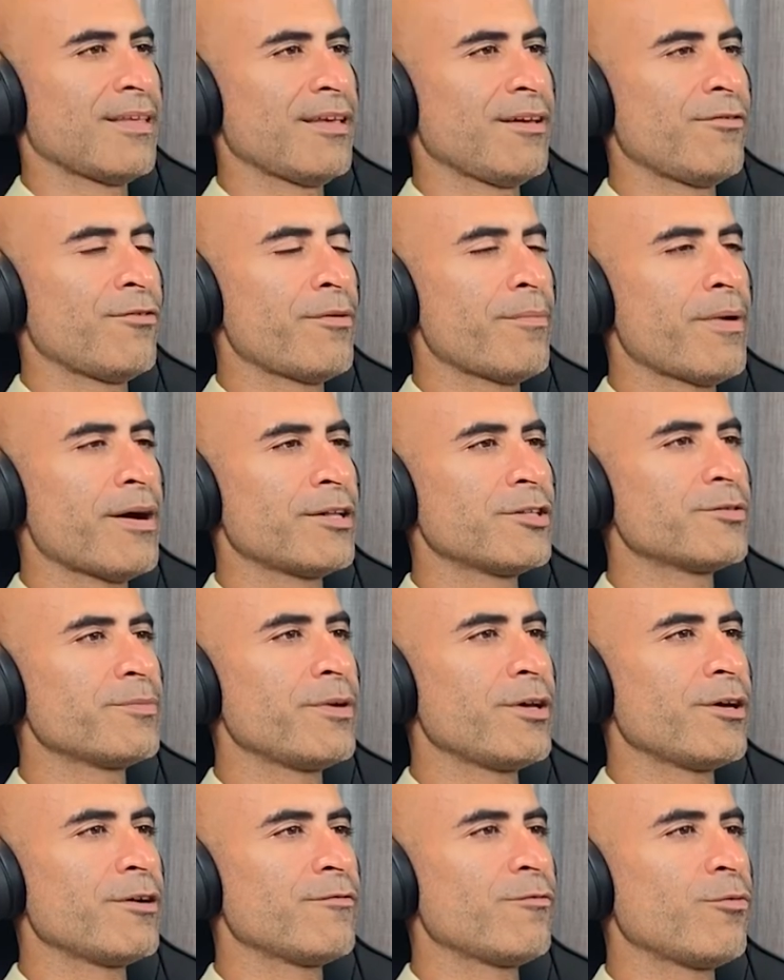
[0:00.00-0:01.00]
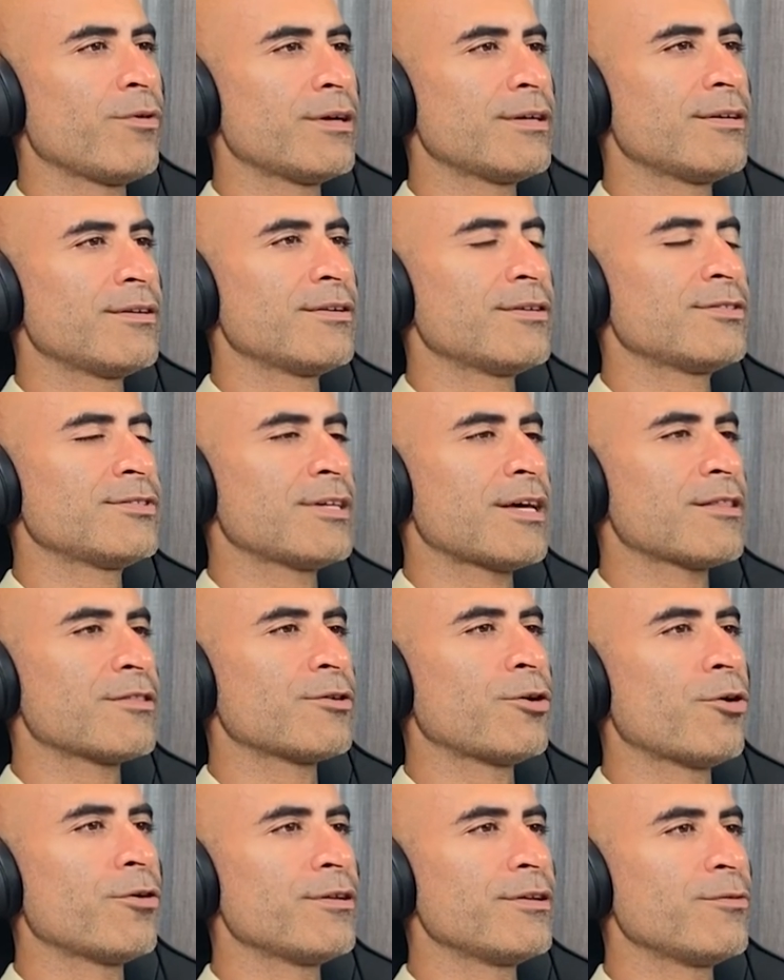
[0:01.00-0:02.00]
reminds me of what Seth
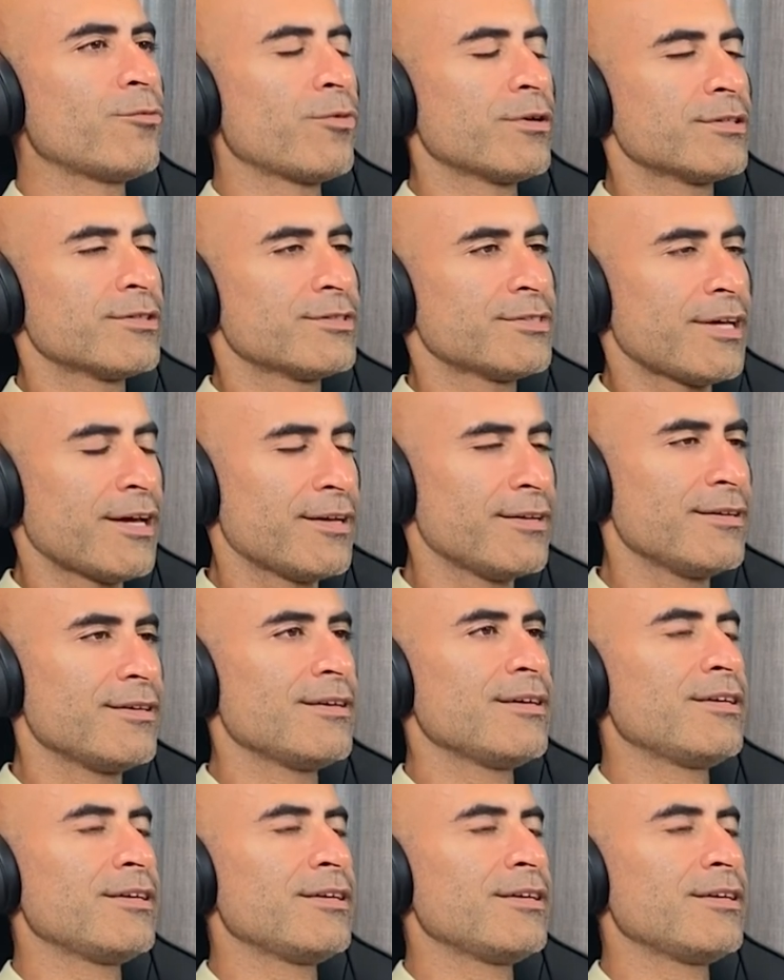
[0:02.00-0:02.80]
Godin once said.